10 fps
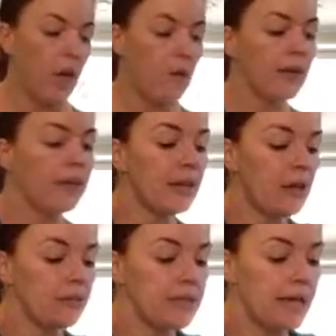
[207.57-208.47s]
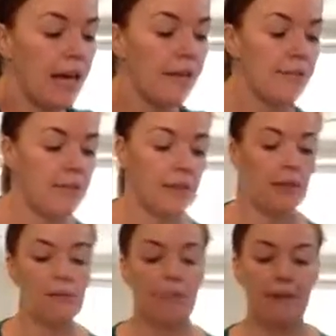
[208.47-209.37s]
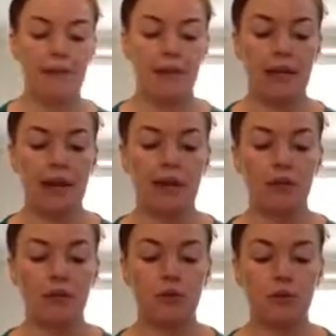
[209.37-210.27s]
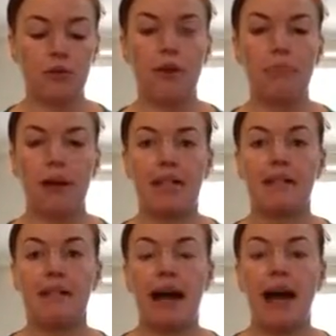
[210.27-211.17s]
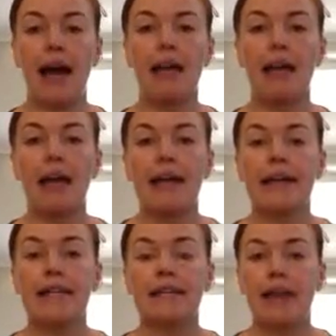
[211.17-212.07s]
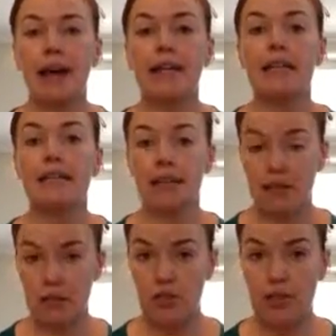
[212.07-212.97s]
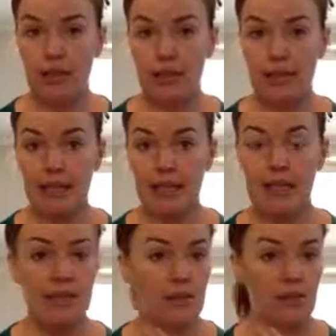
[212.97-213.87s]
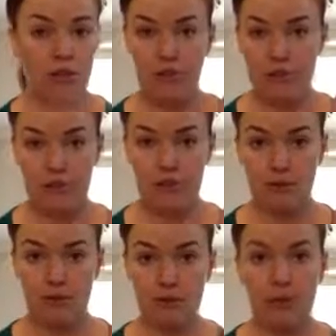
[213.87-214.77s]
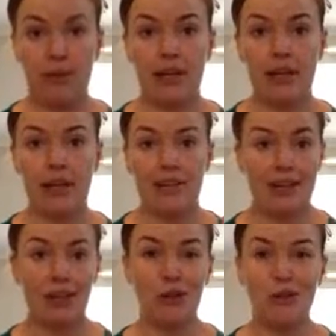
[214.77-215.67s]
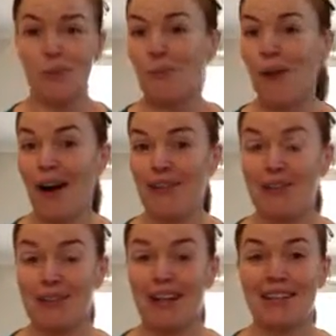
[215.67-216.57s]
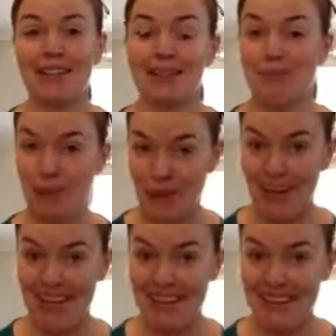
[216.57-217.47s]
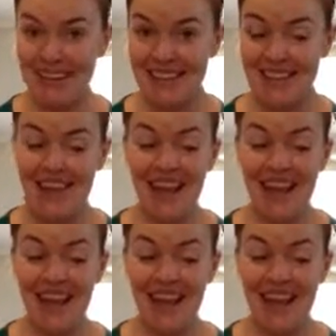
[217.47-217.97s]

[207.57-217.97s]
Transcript: One thing I'll say for the PVA glue, just going back to that, is that it does dry clear, so don't worry that it looks white when you're actually applying it.